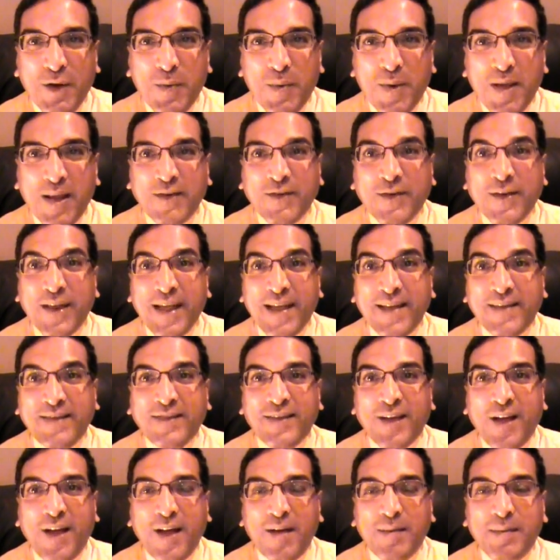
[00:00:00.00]
Well,
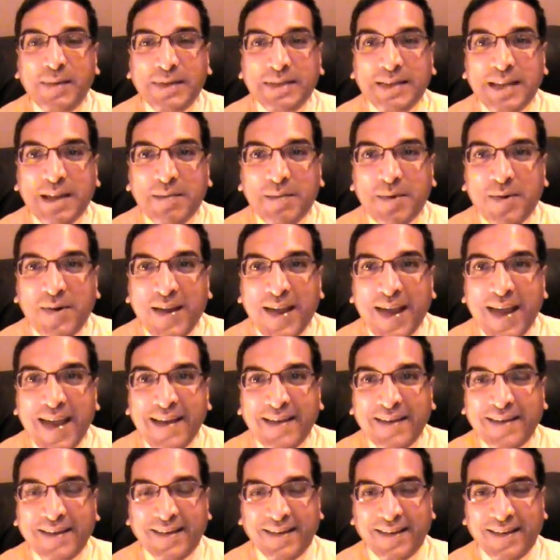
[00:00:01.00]
today's Psalm is number
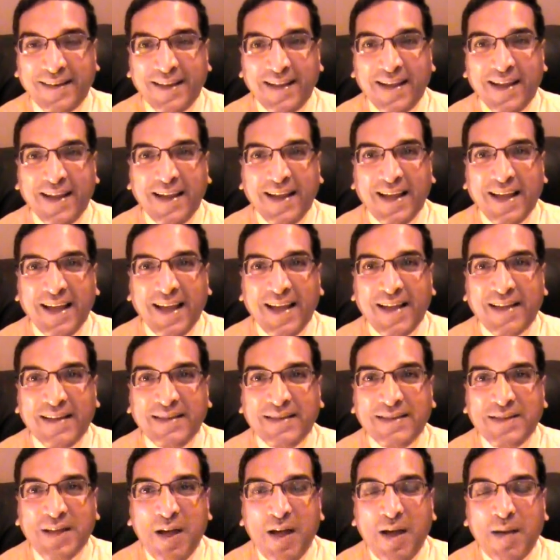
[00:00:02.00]
8. A
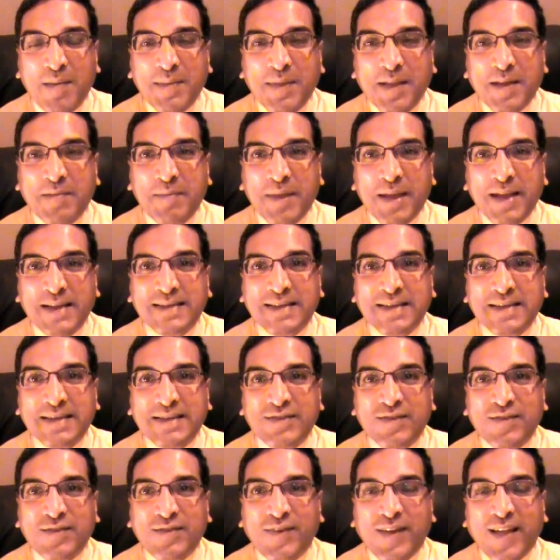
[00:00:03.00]
psalm that makes
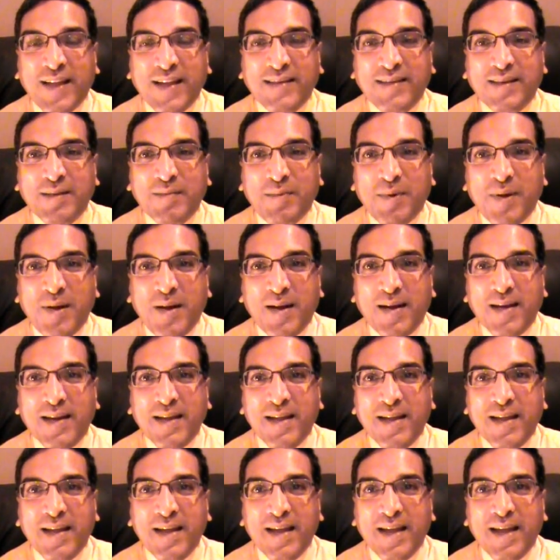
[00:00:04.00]
us reflect
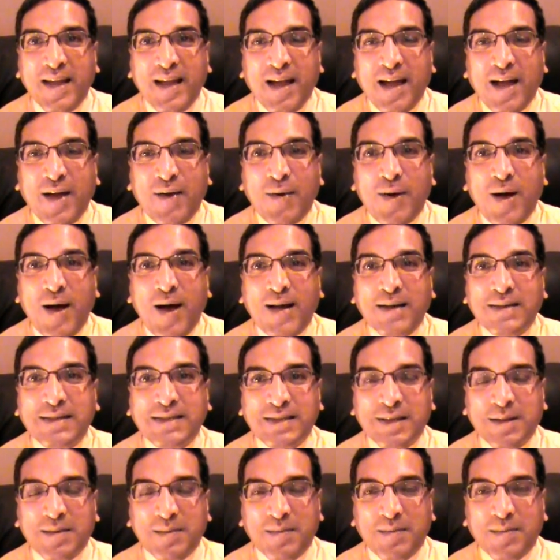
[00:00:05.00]
upon how
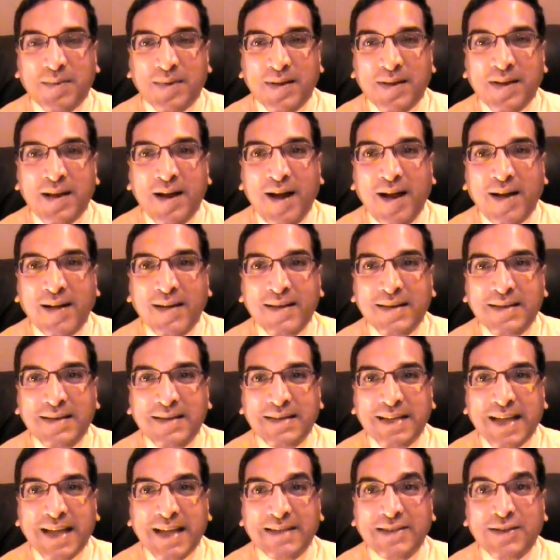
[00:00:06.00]
awesome God
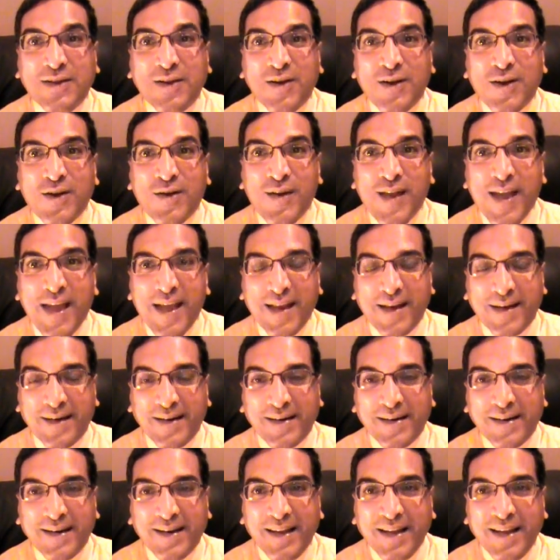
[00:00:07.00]
is as our
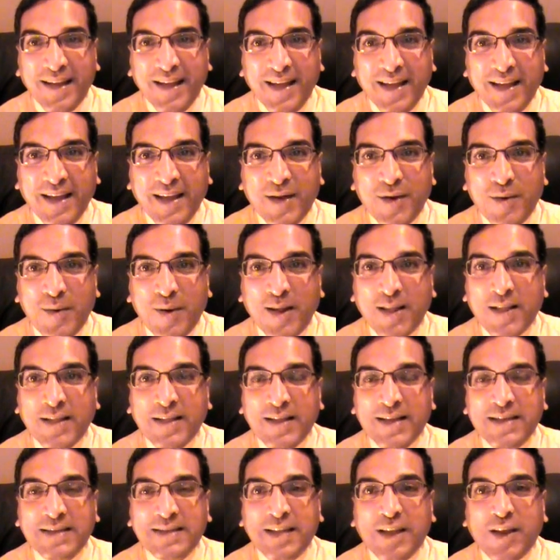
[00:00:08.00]
creator. You know, one of
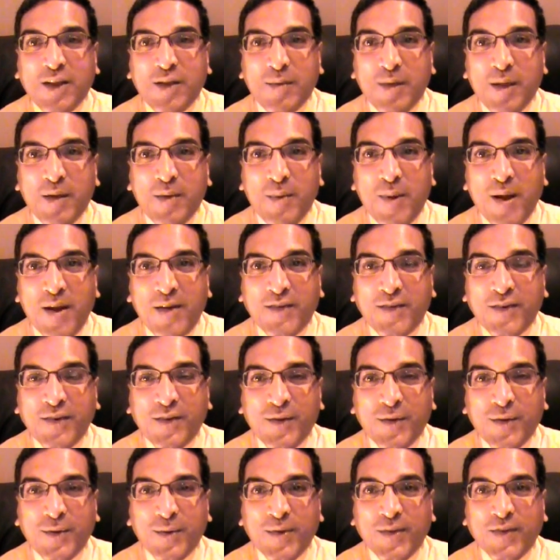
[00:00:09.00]
the things that you may want to
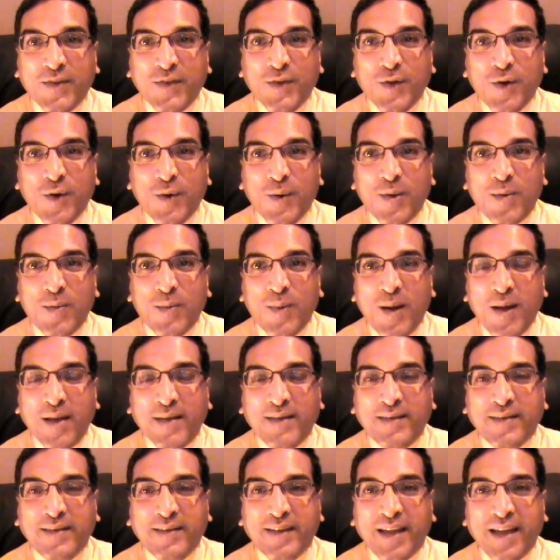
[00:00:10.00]
do is go and
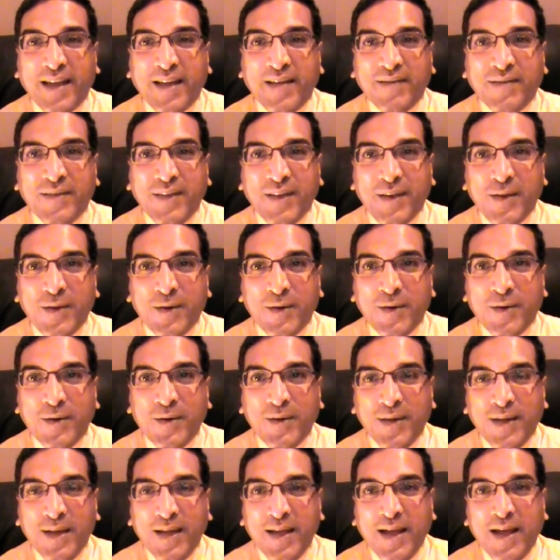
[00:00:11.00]
watch a
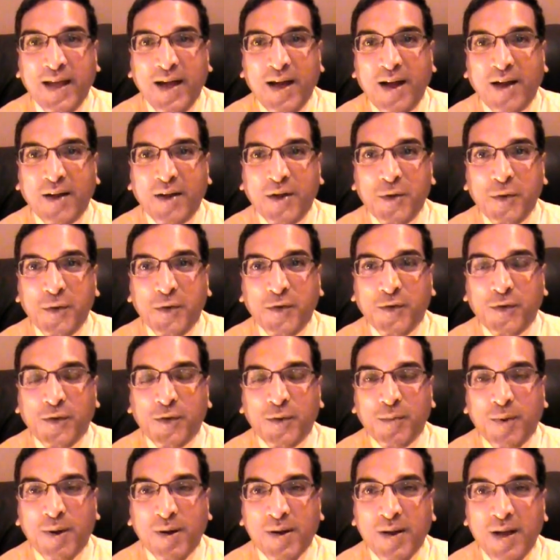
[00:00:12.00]
video on
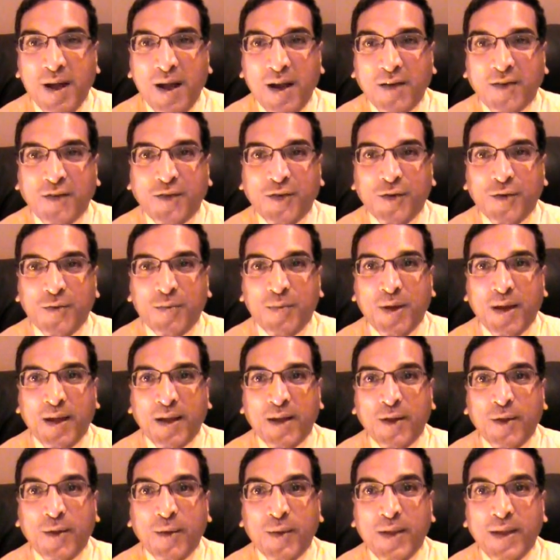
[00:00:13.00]
YouTube or GodTube
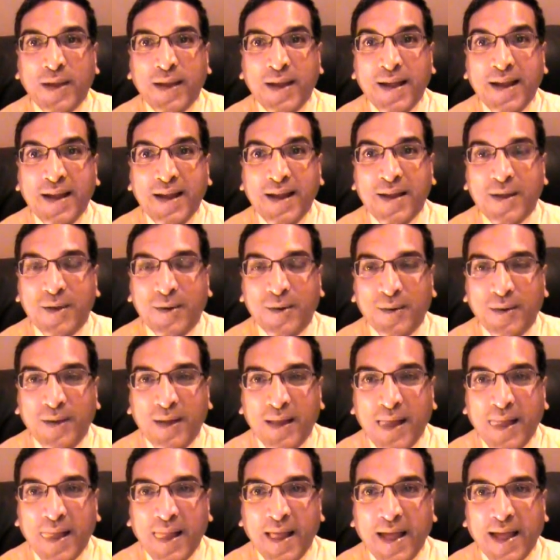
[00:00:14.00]
by Louis Giglio
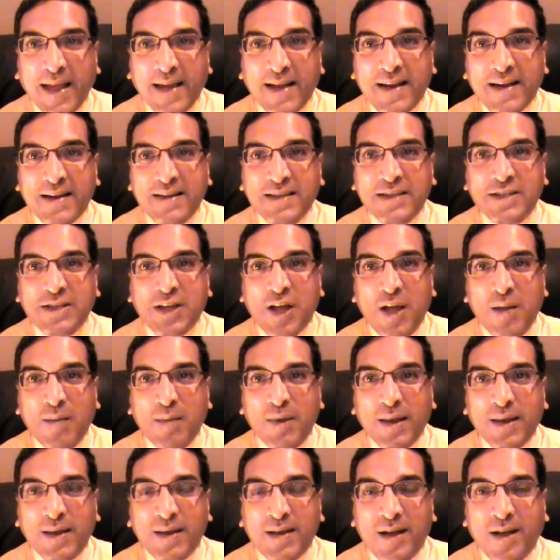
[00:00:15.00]
and Chris
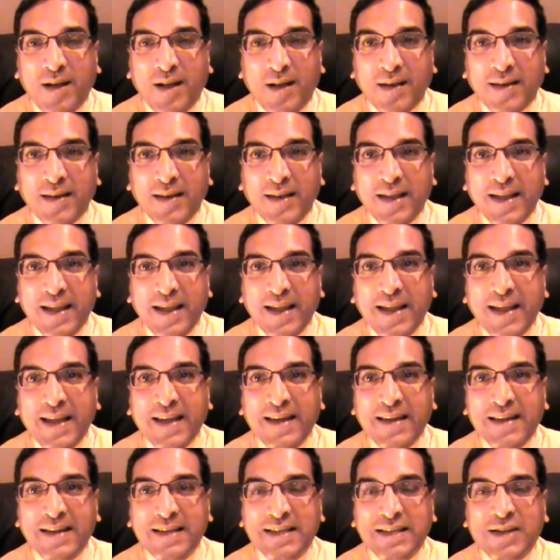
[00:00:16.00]
Tomlin called
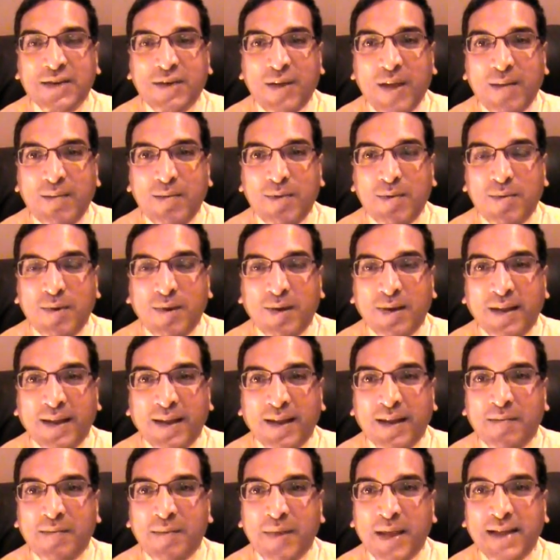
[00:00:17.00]
Indescribable.
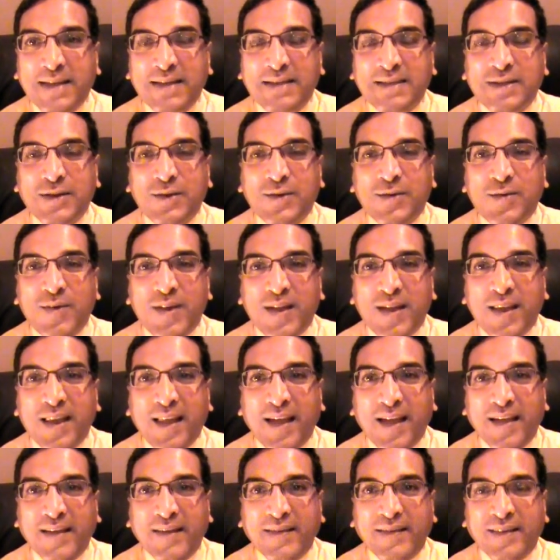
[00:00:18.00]
It makes you
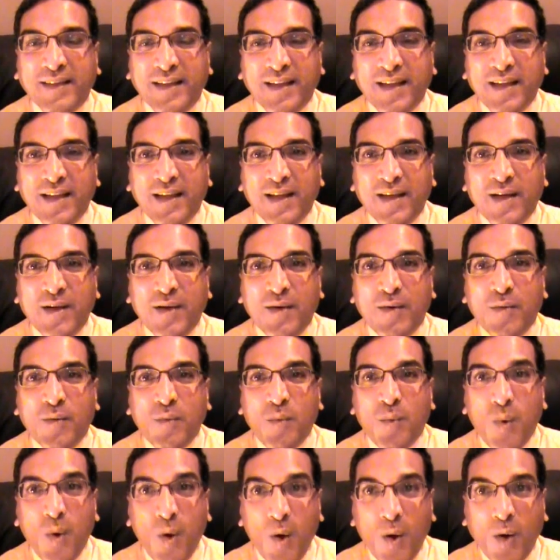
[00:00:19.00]
realize,
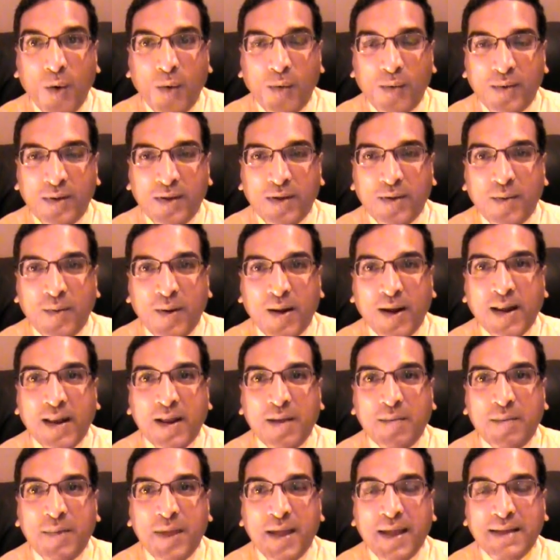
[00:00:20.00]
whoa, what
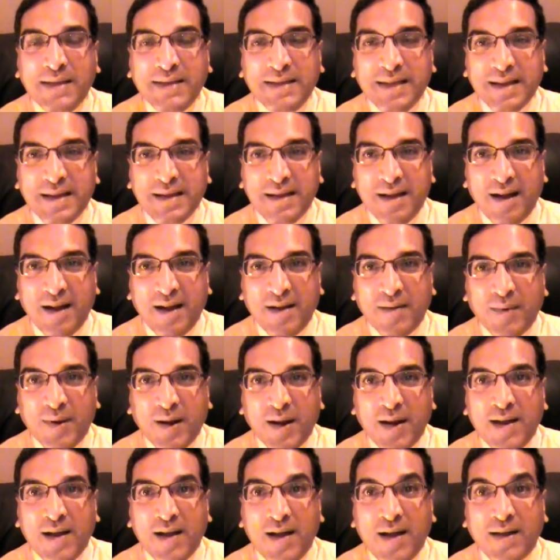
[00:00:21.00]
an amazing God,
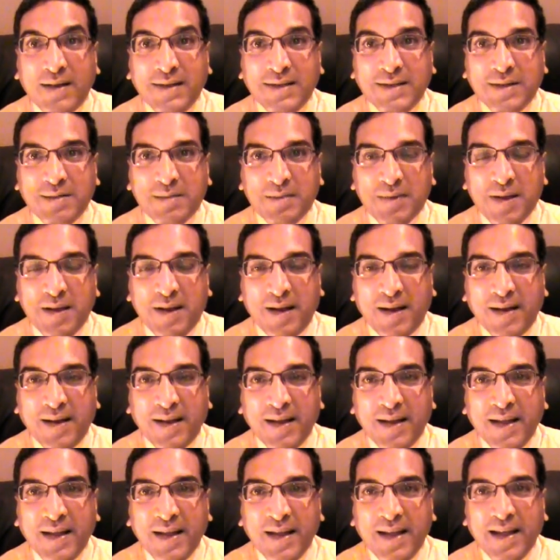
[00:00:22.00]
what an awesome
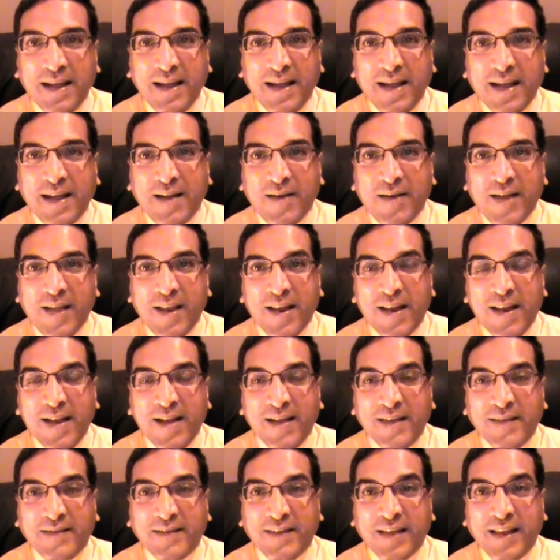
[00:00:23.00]
God created
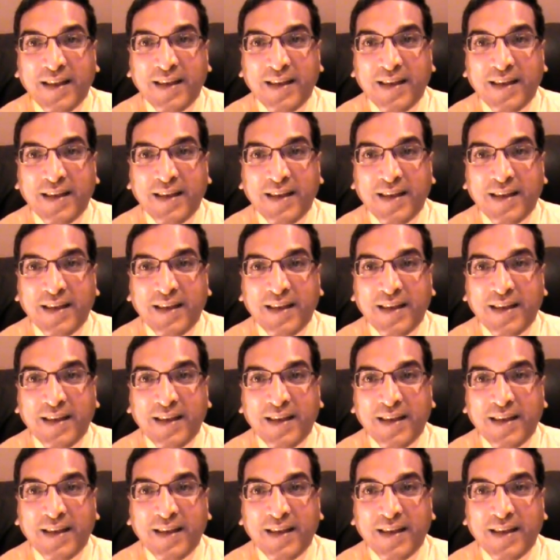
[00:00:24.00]
us.